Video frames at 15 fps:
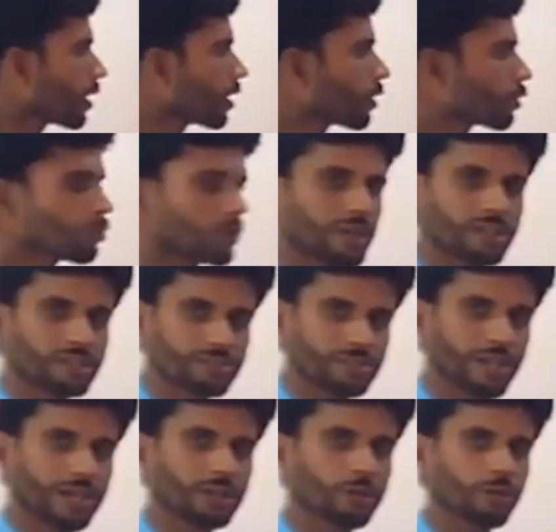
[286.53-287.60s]
to
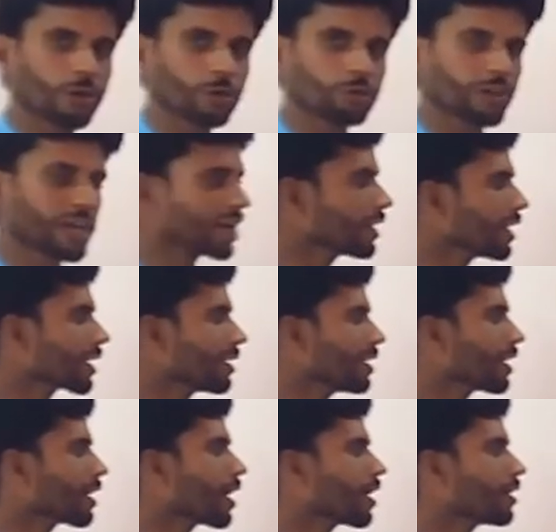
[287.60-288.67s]
understand or to get a
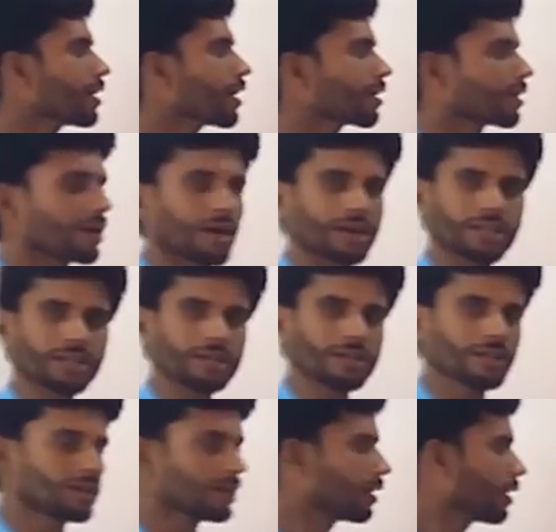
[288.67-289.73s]
clear idea
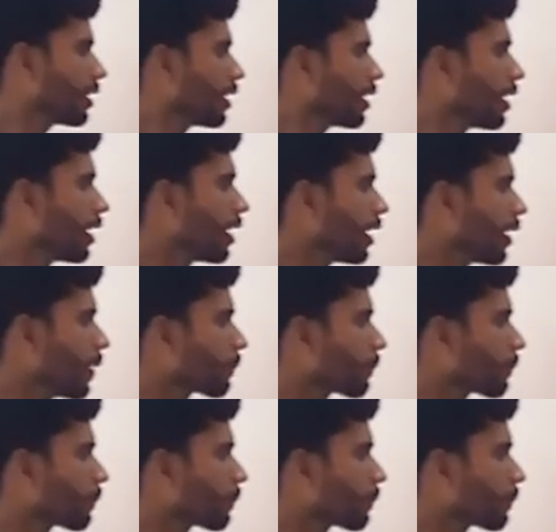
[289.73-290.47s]
regarding how